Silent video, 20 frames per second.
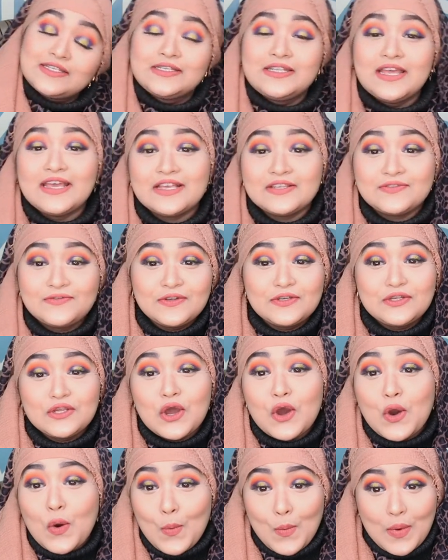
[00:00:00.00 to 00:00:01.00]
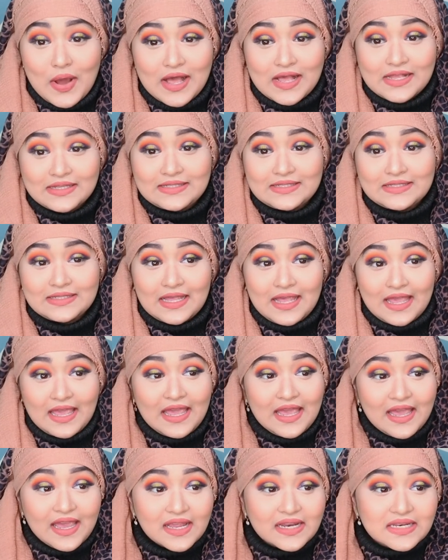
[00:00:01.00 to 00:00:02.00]
today's video was
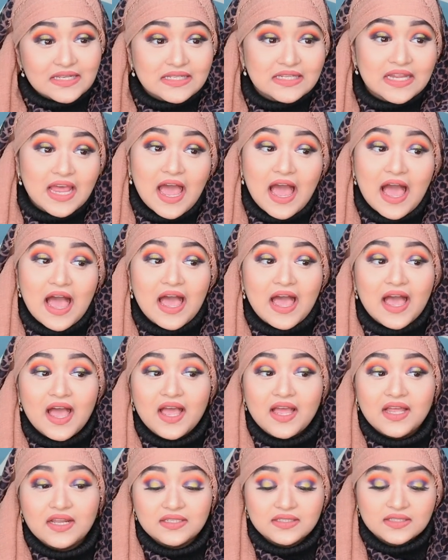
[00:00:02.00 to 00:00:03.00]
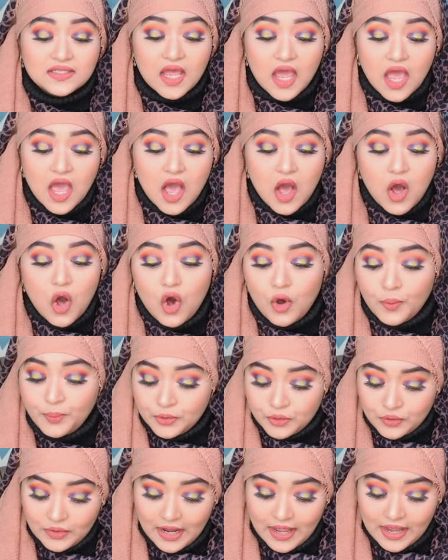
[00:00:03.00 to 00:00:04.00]
it and
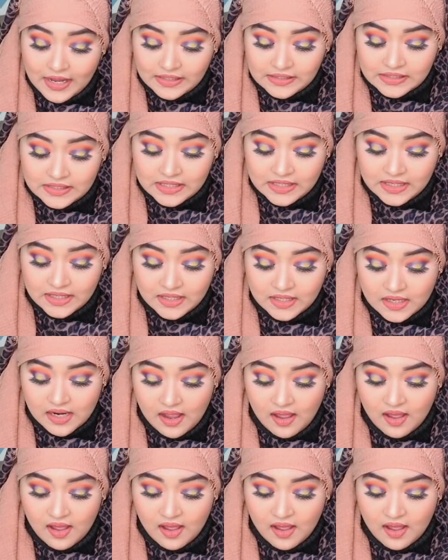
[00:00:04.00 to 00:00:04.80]
hope you liked it.